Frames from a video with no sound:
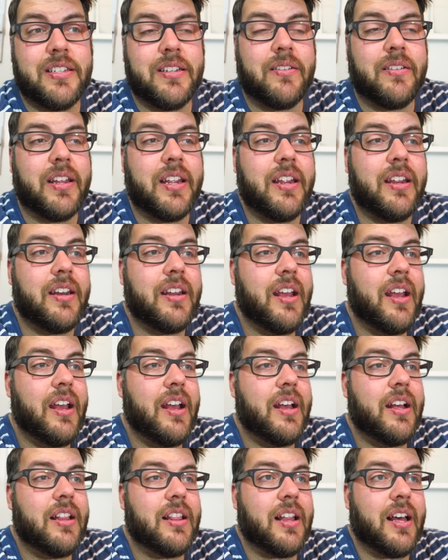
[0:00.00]
You need,
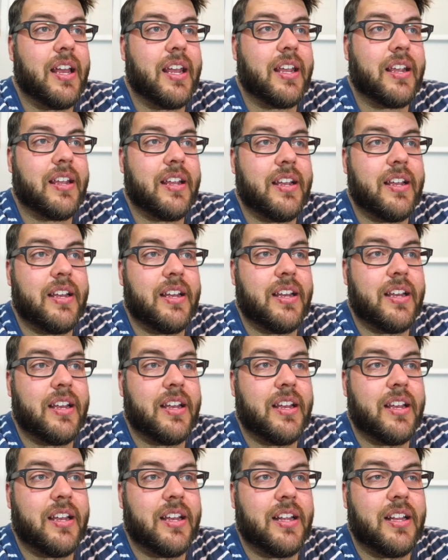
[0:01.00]
like,
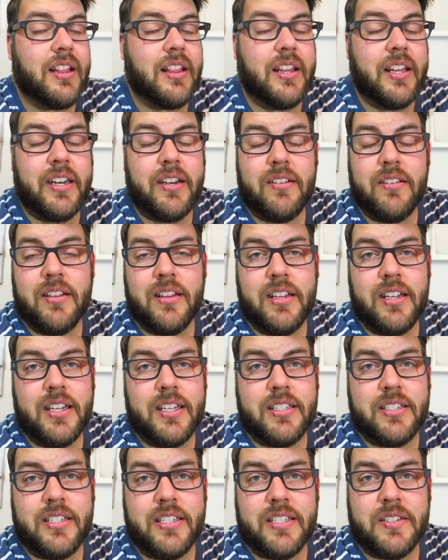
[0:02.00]
literally,
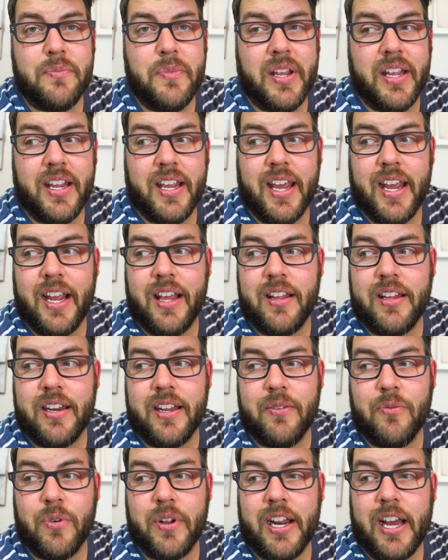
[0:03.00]
it's just me and Kalyn,
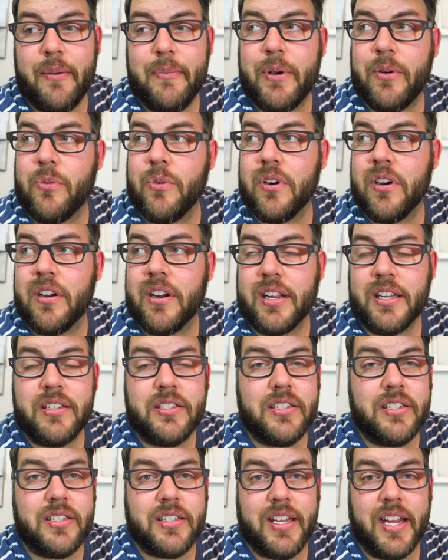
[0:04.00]
and when I'm at work,
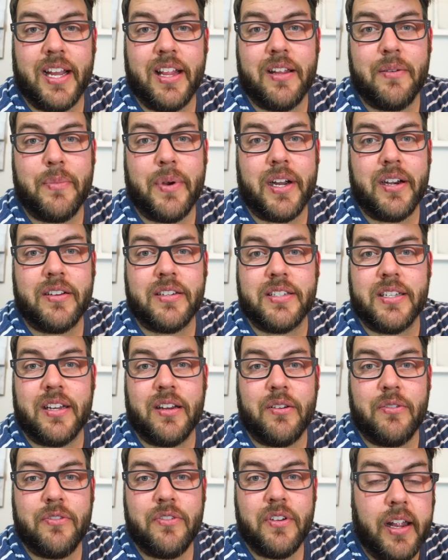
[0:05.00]
it's just Kalyn by
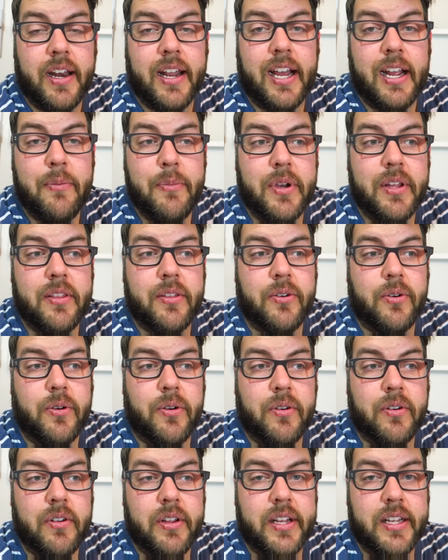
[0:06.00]
herself. A
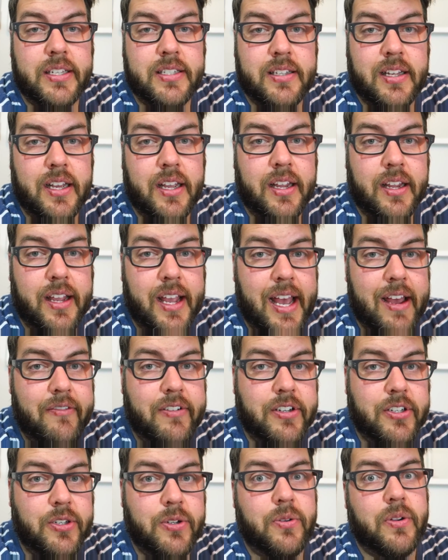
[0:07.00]
9-month-old is like
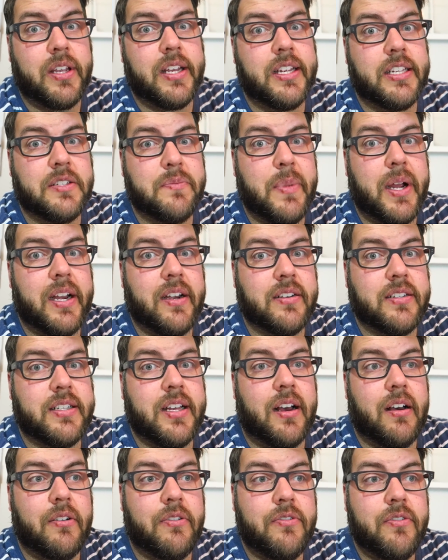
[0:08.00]
having two kids by
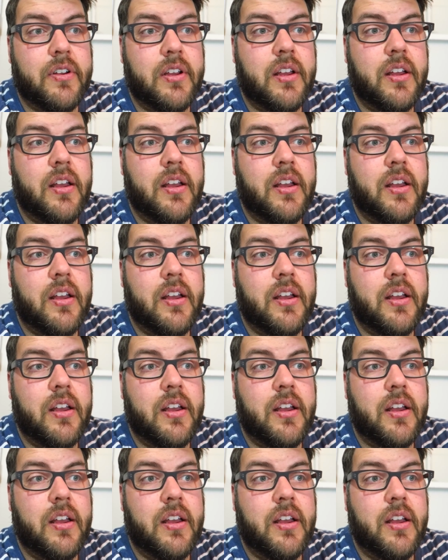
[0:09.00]
yourself.